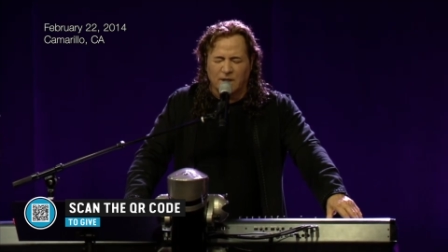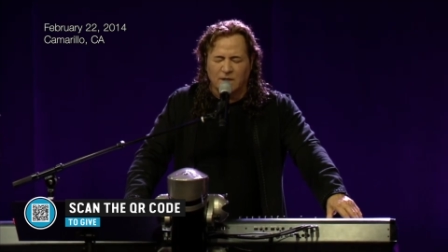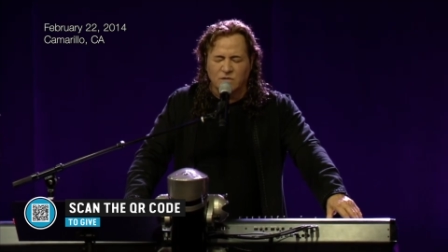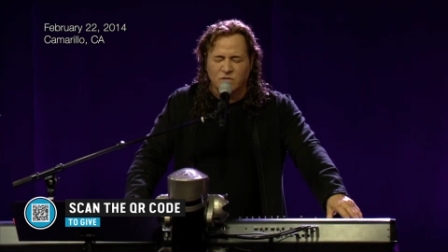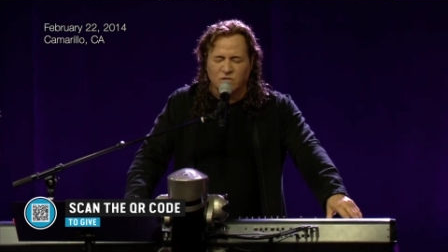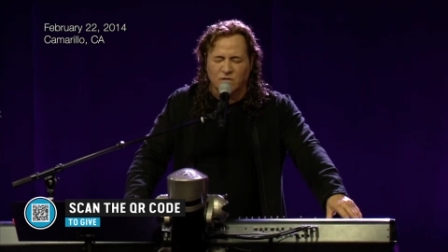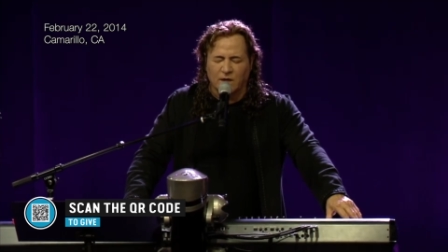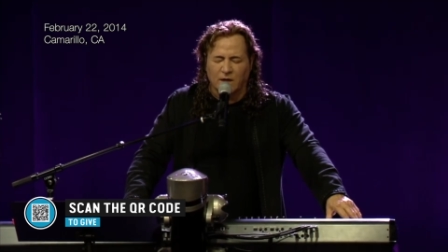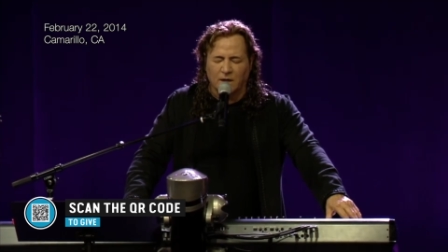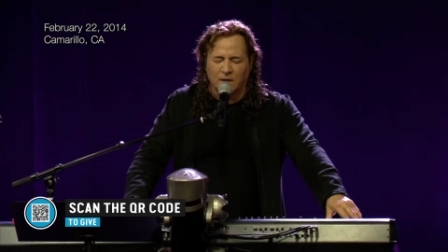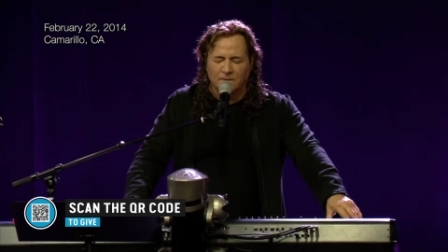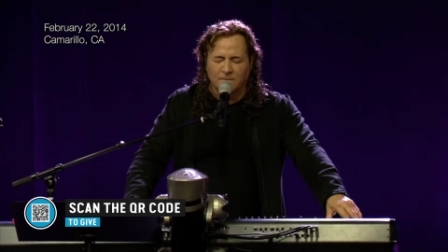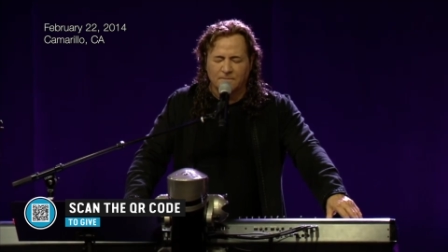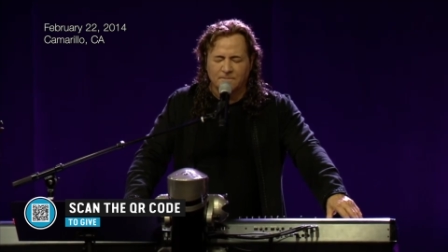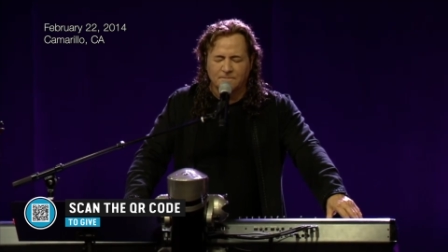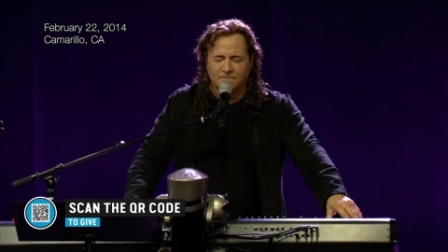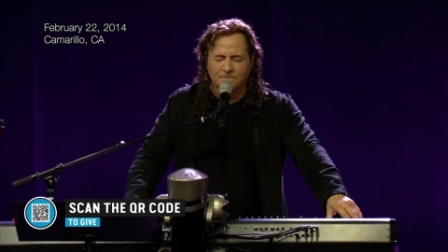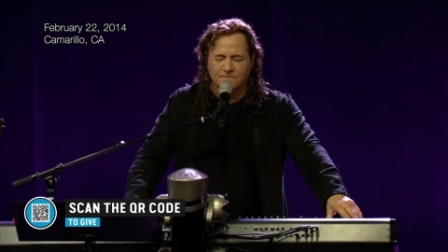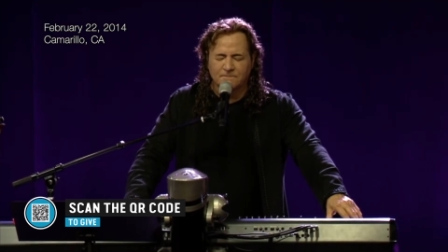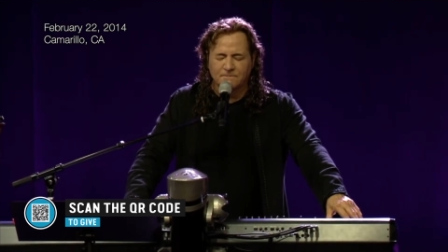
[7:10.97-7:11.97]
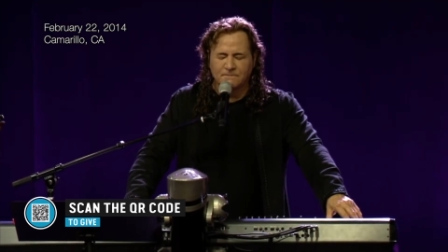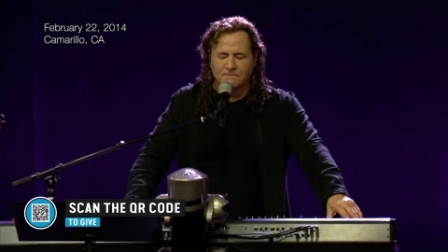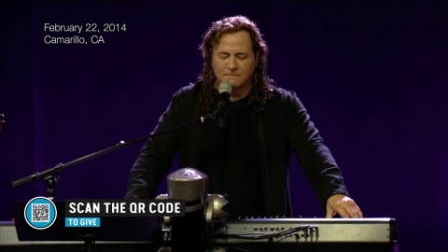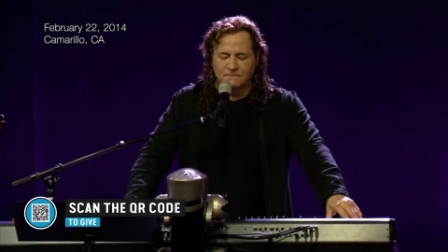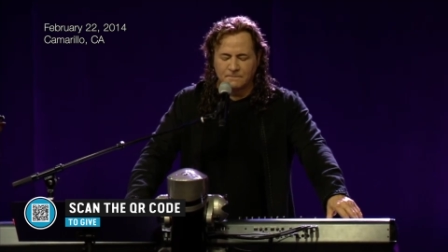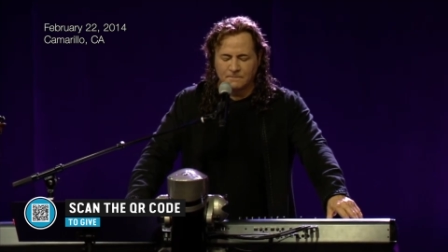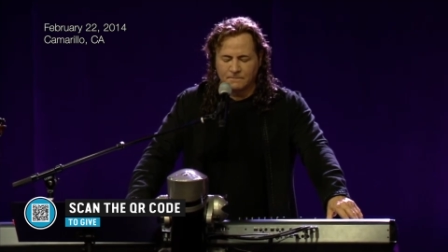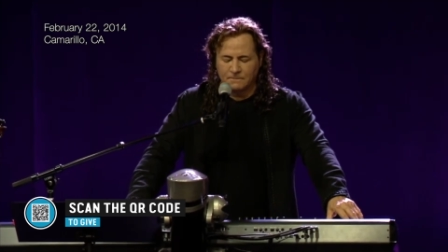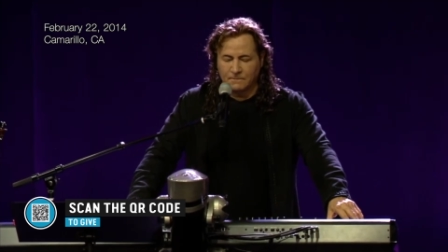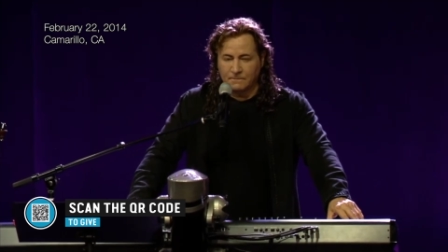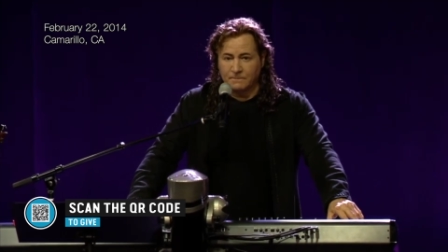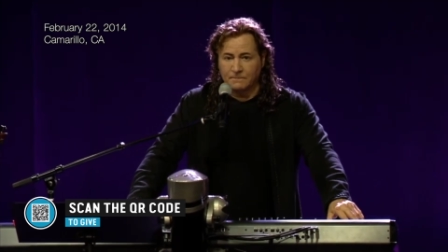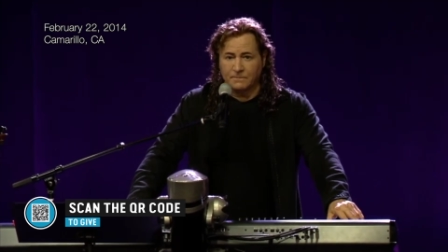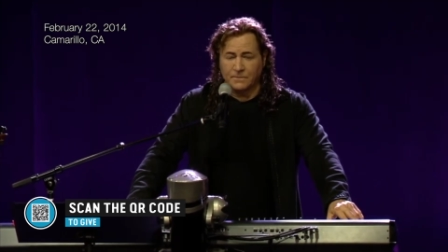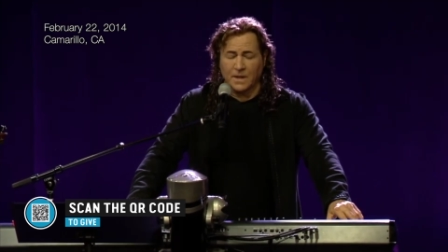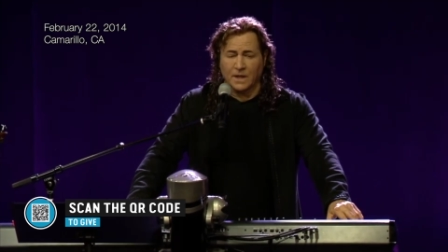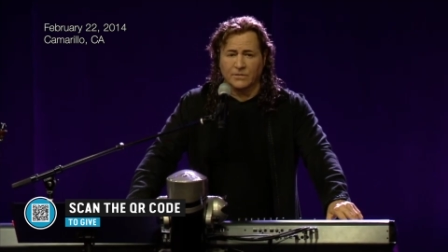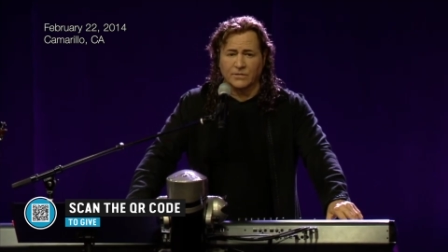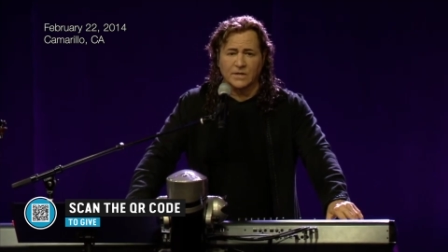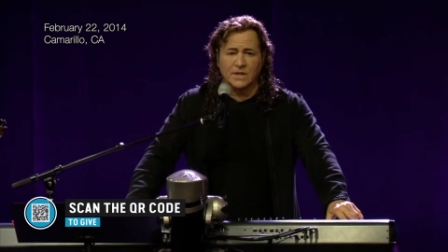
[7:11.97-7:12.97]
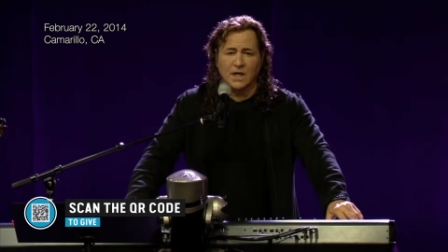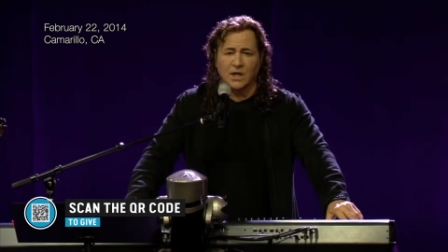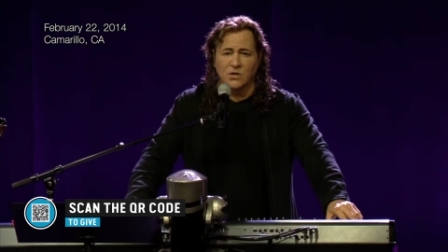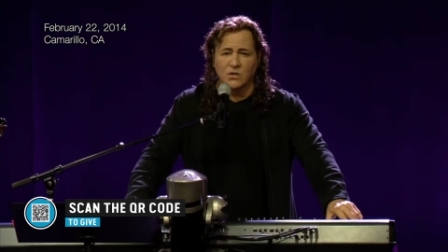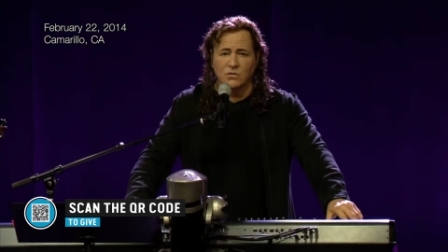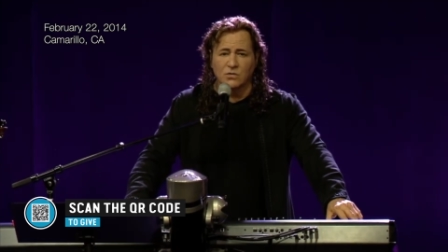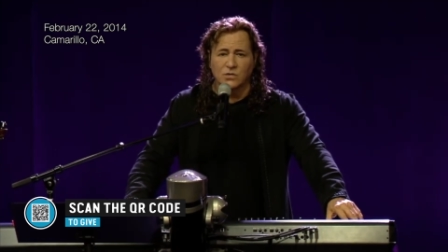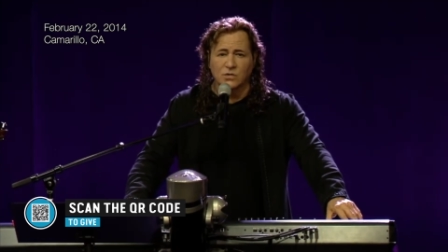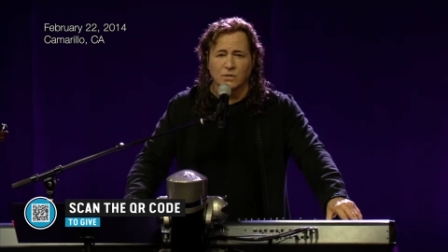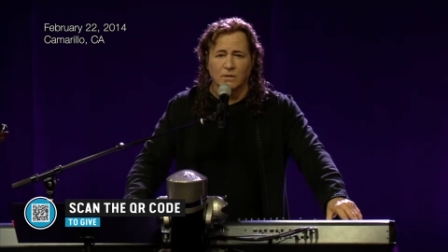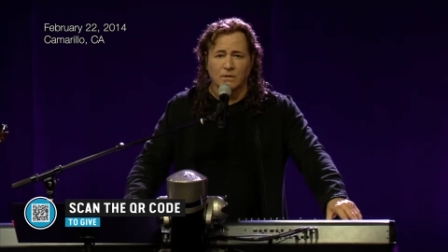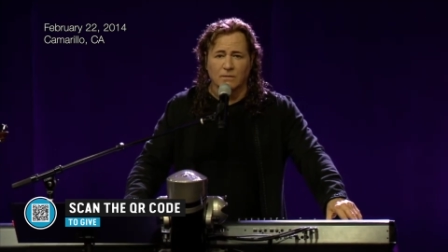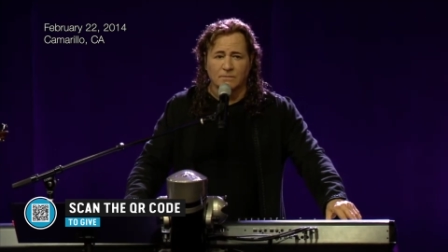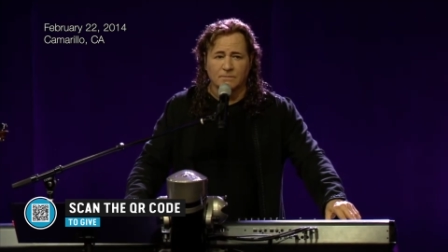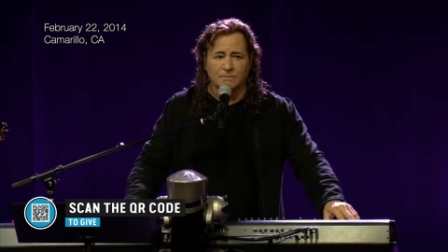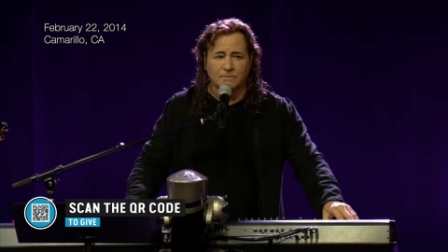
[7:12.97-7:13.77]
Israel. Nothing unusual.